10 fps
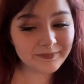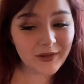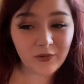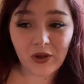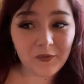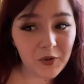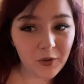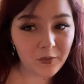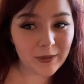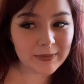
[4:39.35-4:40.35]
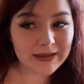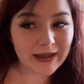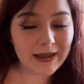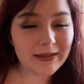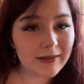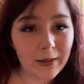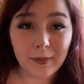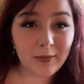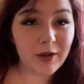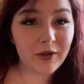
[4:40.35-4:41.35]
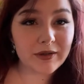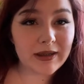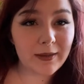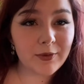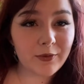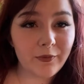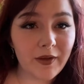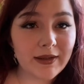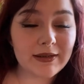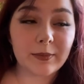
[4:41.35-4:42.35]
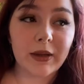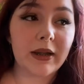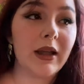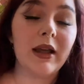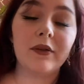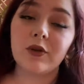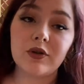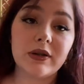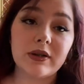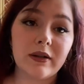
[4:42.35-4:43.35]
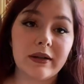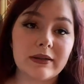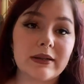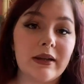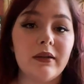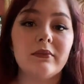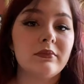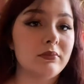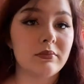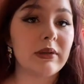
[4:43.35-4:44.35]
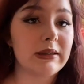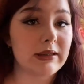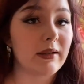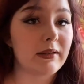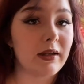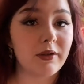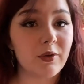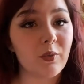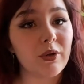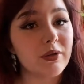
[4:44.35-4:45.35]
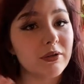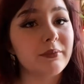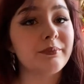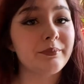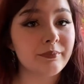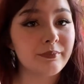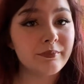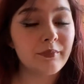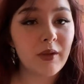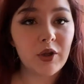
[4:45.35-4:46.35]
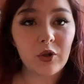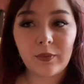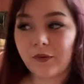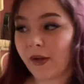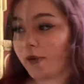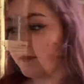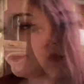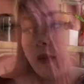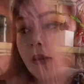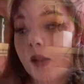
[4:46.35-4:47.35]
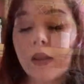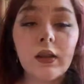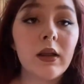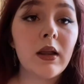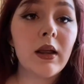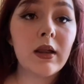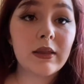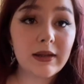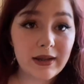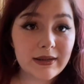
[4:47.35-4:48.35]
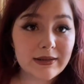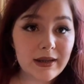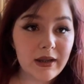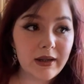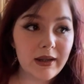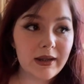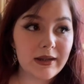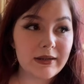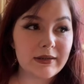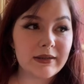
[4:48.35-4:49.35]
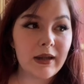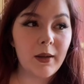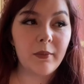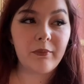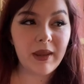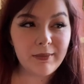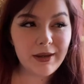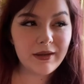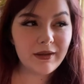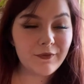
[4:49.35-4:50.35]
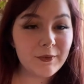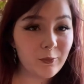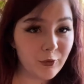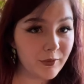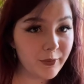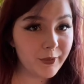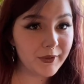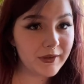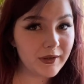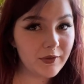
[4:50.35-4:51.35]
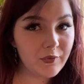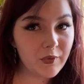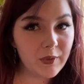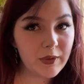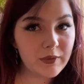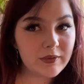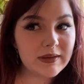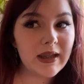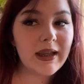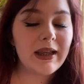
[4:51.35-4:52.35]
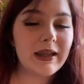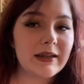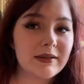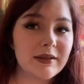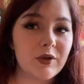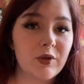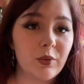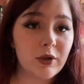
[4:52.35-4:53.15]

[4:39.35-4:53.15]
If you have your own website, that may be a good time to invest, but if you're just on Etsy, it's not the end of the world. You'll be fine. The next thing is maybe even more important than the photos is your